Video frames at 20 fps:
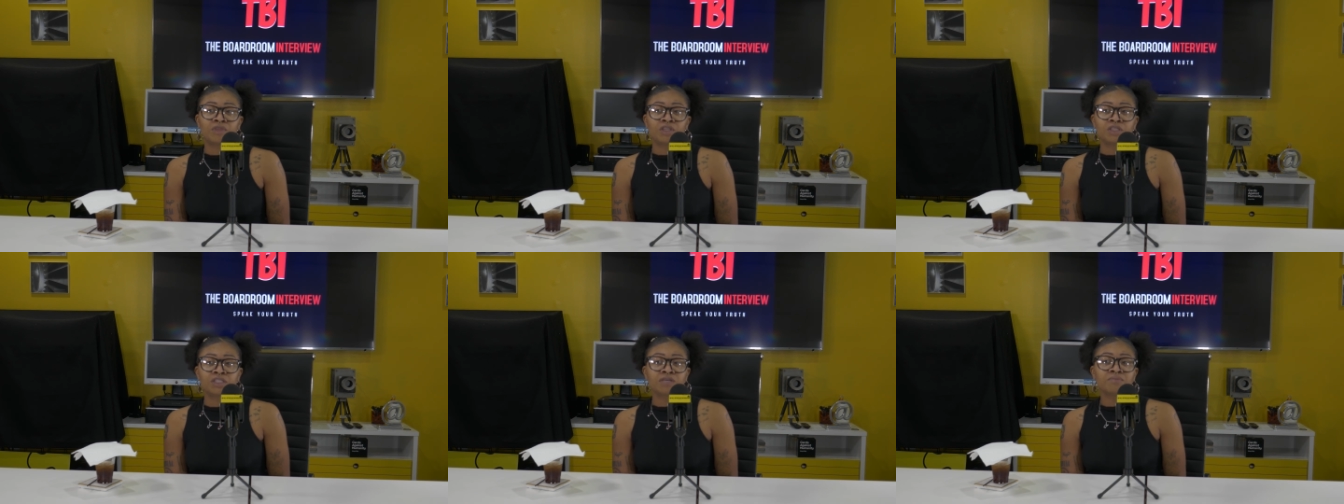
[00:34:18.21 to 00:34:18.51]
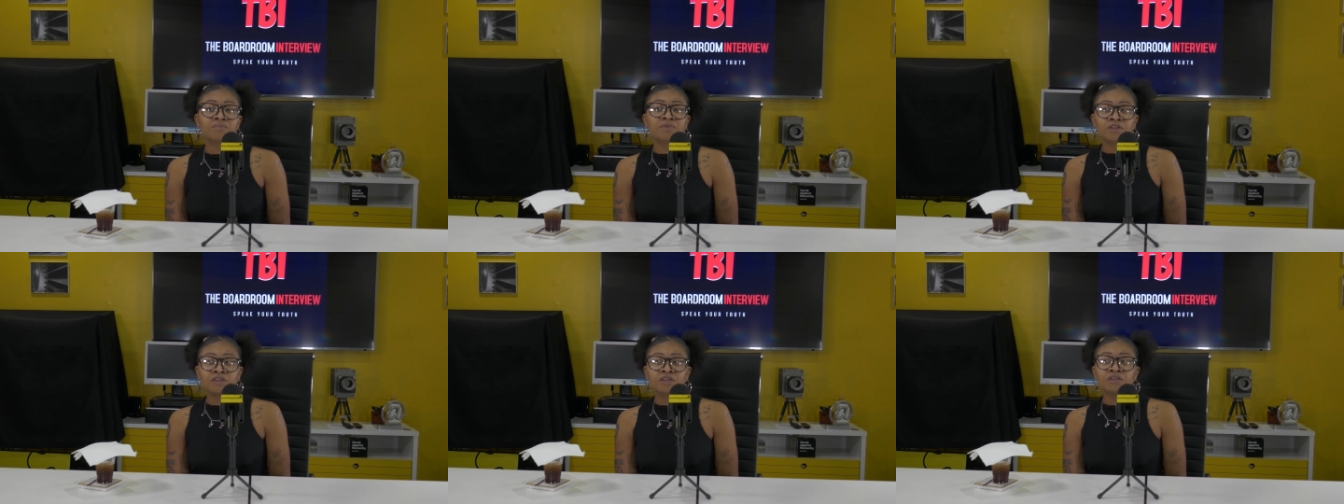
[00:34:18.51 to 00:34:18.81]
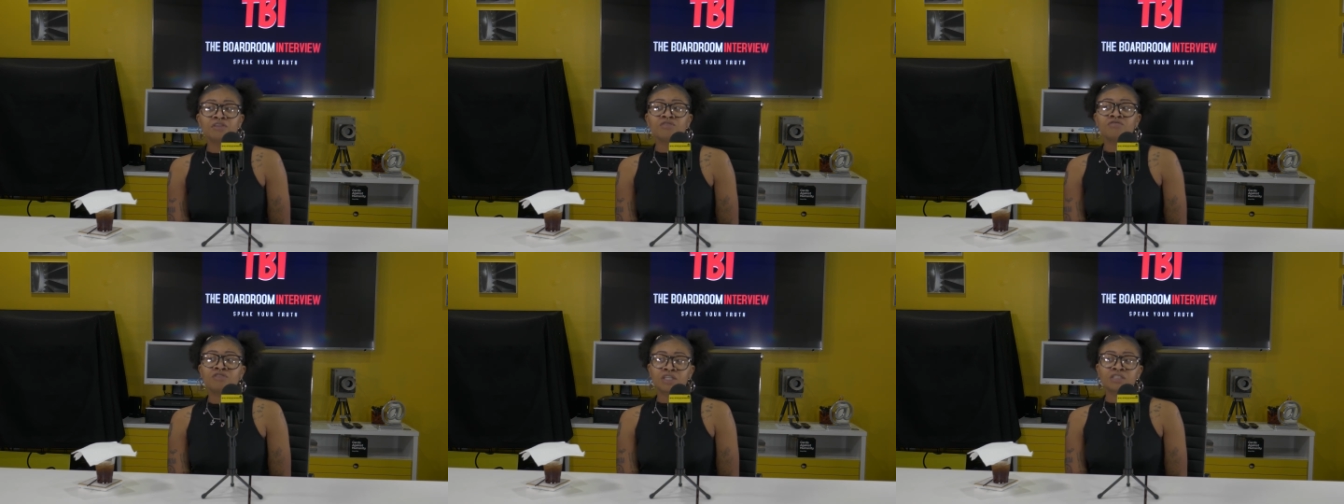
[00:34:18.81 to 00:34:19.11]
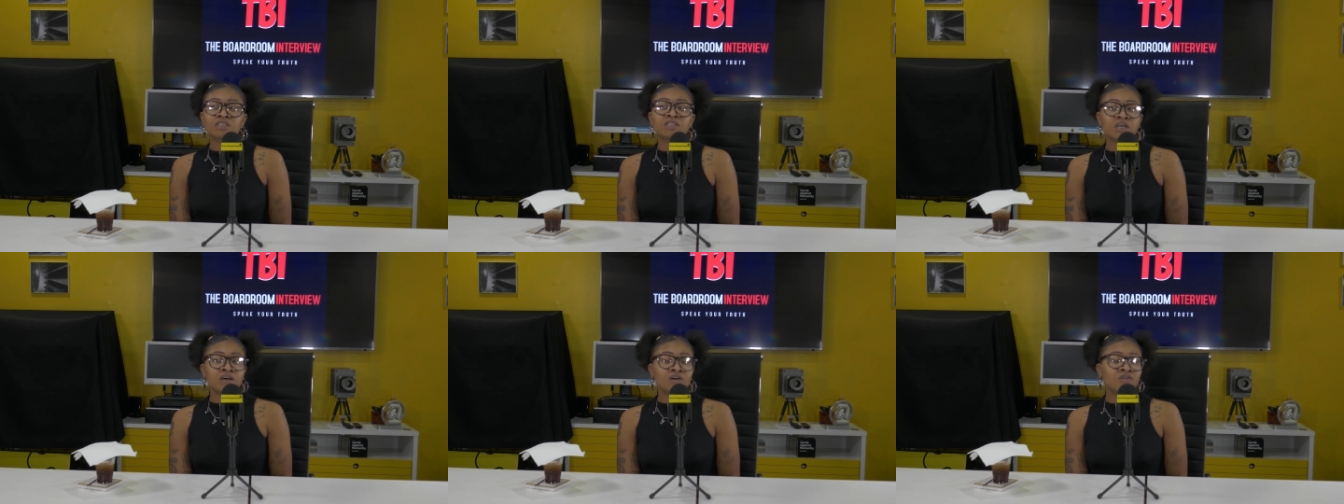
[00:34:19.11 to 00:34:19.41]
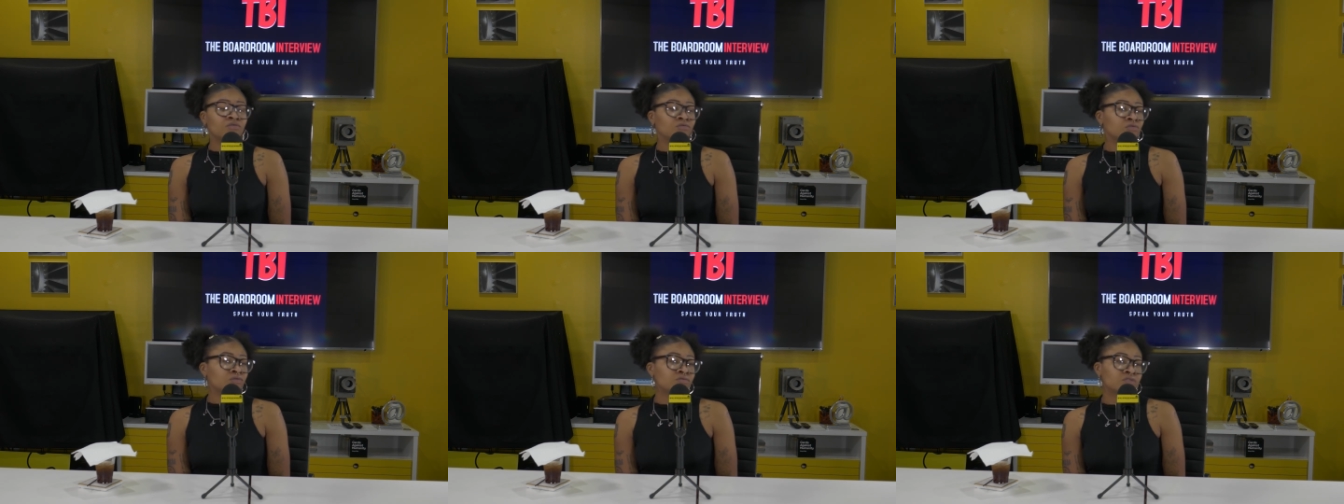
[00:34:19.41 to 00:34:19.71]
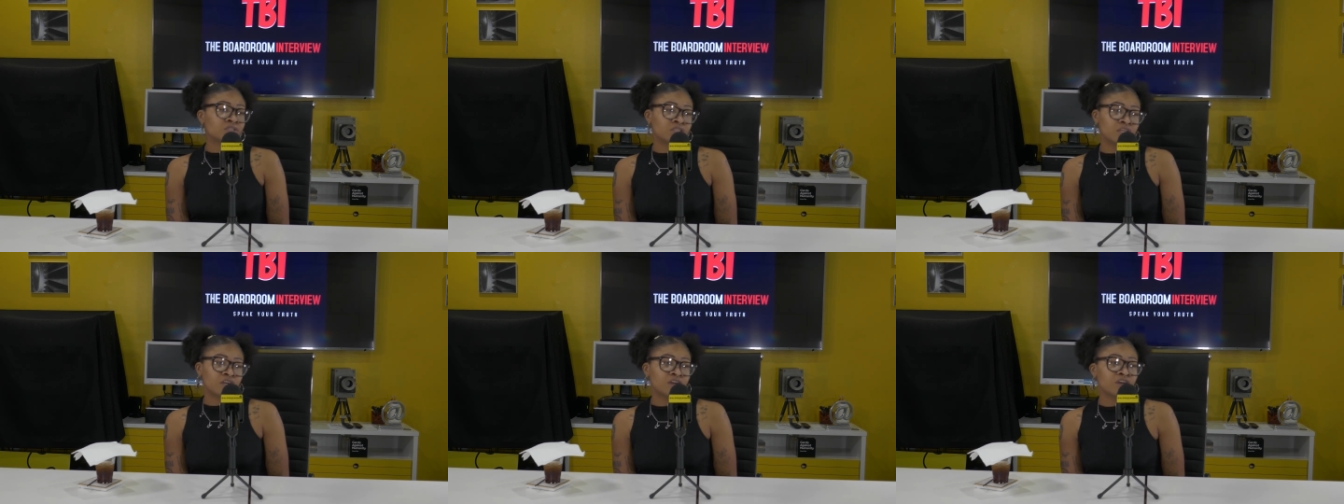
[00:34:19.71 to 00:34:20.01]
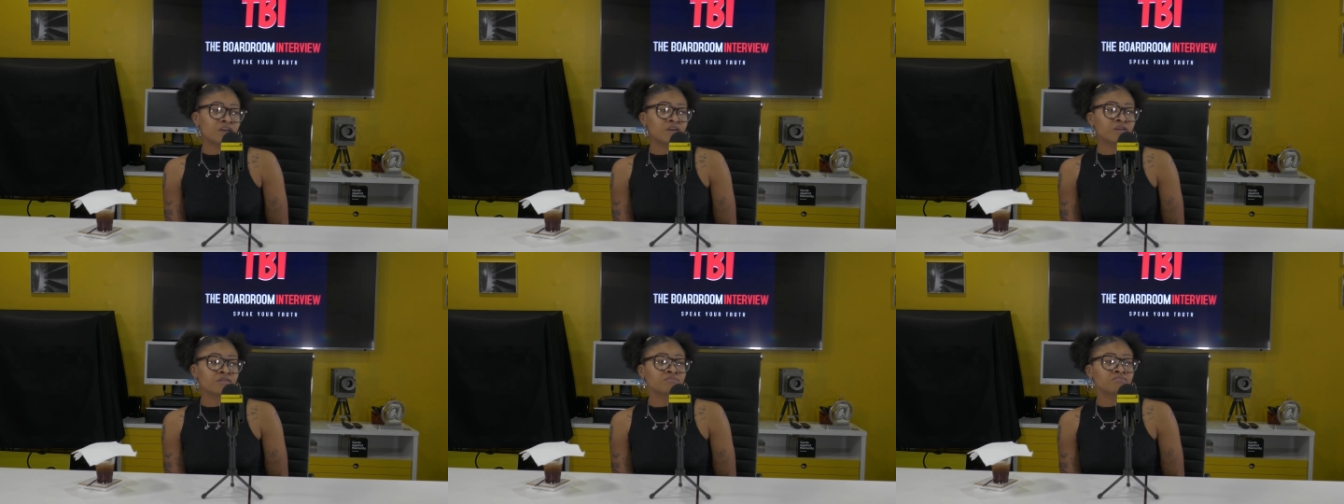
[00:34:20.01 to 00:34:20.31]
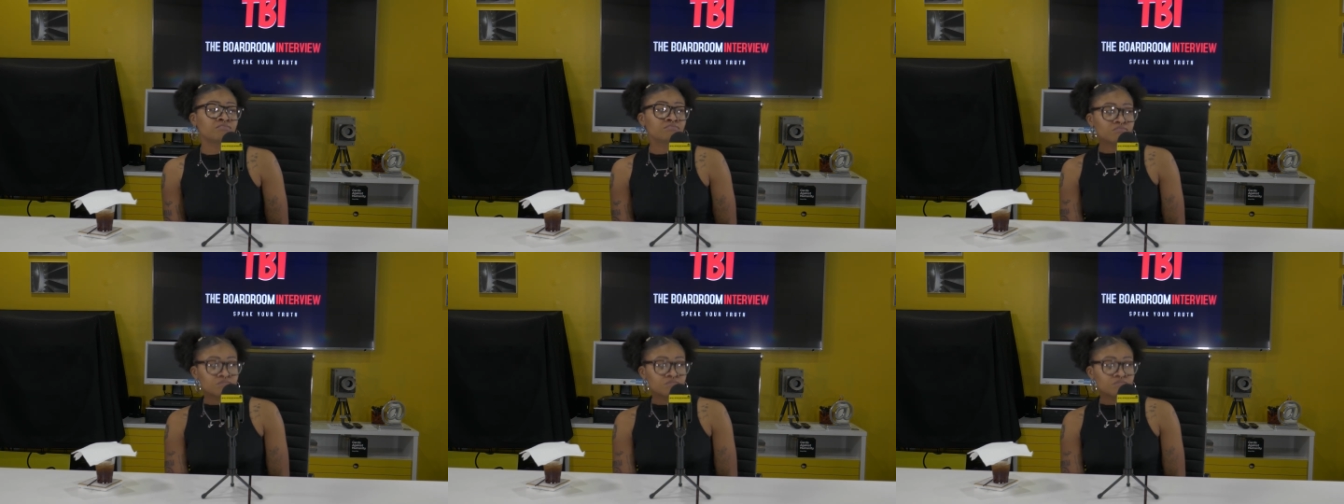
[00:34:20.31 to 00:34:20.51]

typically, you can tell who's there